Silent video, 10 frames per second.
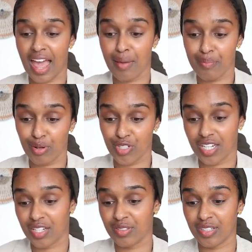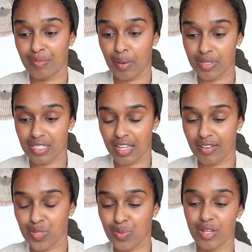EMBO Journal, I published there
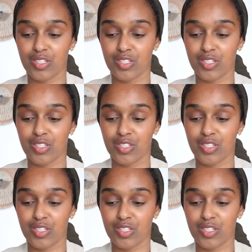as well.